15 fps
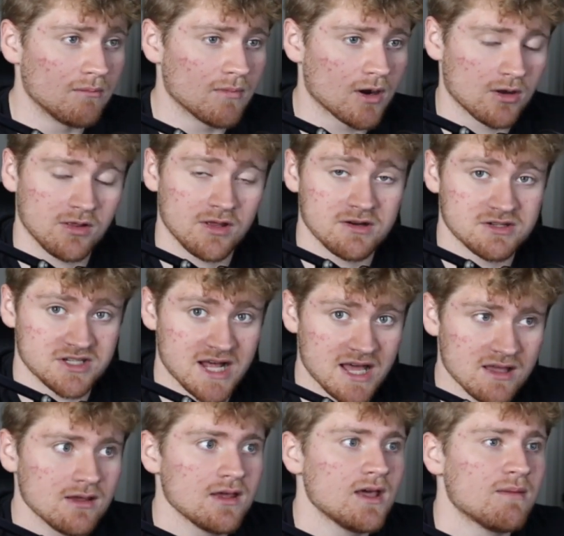earlier
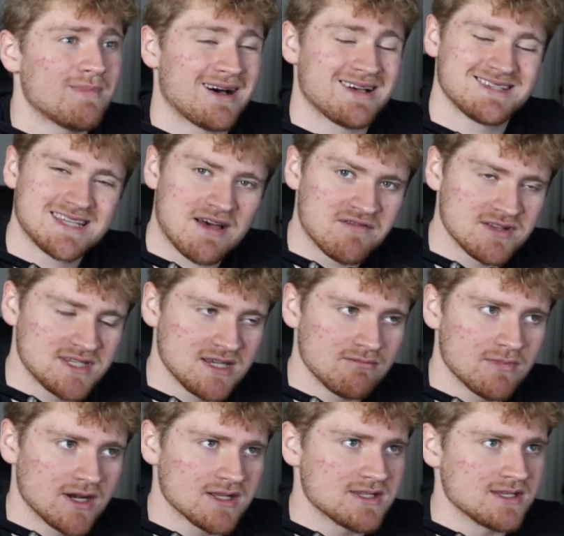today, about 17
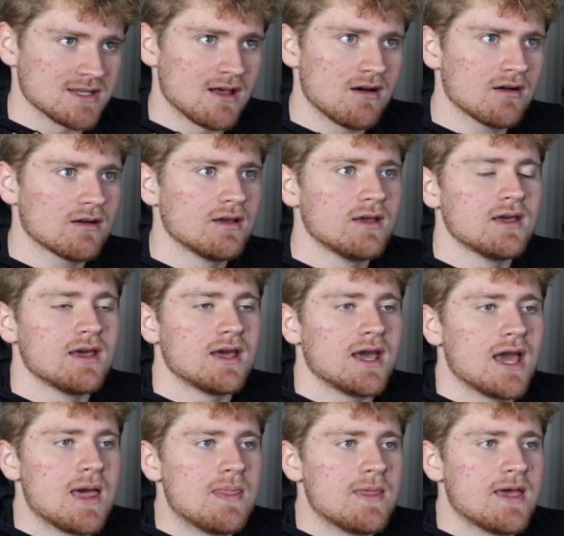minutes long.
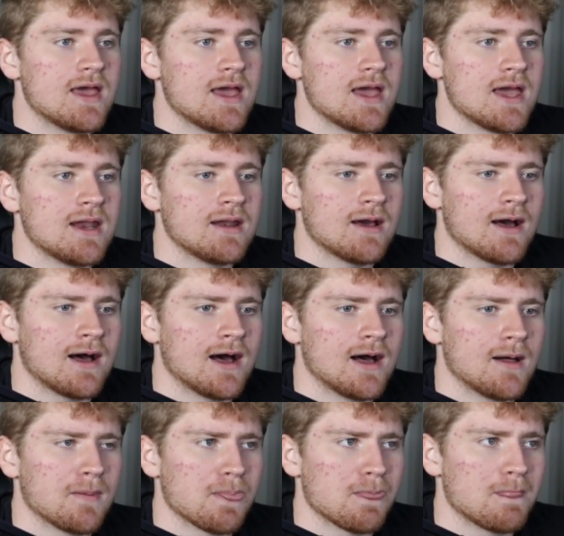And then
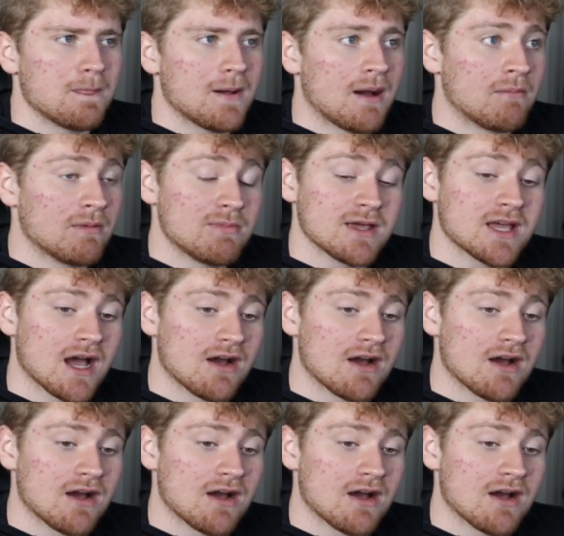I'm going to be